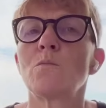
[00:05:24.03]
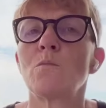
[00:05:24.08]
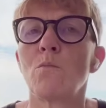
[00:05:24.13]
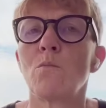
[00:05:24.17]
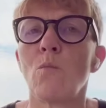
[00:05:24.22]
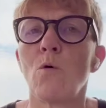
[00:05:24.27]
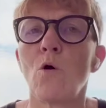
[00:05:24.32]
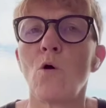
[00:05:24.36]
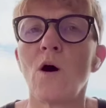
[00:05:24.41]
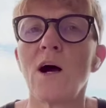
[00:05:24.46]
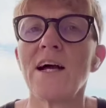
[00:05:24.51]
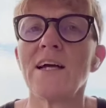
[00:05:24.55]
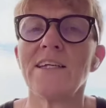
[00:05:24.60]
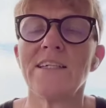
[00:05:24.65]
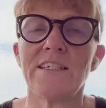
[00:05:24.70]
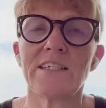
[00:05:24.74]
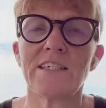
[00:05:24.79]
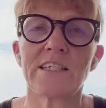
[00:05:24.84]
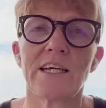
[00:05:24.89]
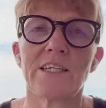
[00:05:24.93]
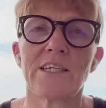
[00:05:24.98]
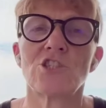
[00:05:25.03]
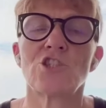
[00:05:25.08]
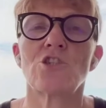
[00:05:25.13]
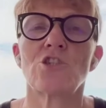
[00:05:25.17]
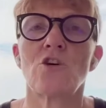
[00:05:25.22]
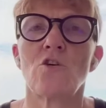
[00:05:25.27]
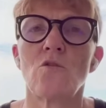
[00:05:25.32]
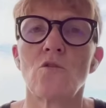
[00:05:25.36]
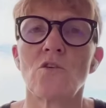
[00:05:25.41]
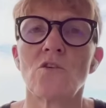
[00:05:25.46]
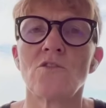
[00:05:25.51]
more eCash
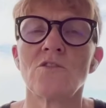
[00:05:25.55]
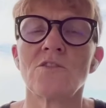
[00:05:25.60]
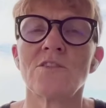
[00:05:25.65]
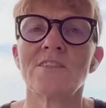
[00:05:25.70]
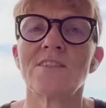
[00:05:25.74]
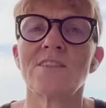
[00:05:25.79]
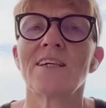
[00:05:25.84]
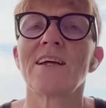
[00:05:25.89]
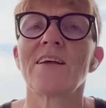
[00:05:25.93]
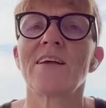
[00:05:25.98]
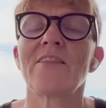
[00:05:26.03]
tokens